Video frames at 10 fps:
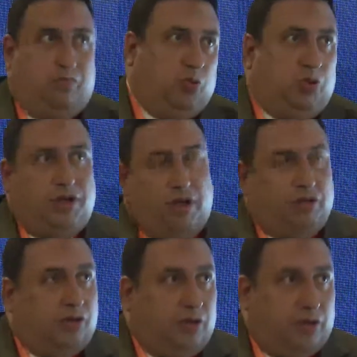between
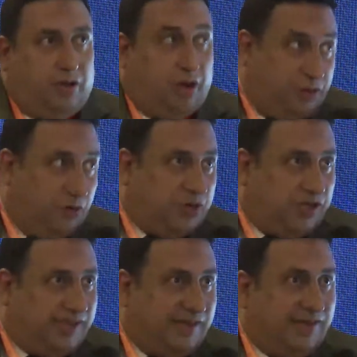young
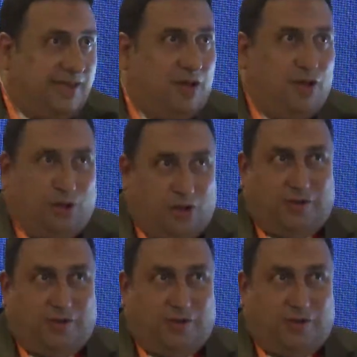cardiologists. All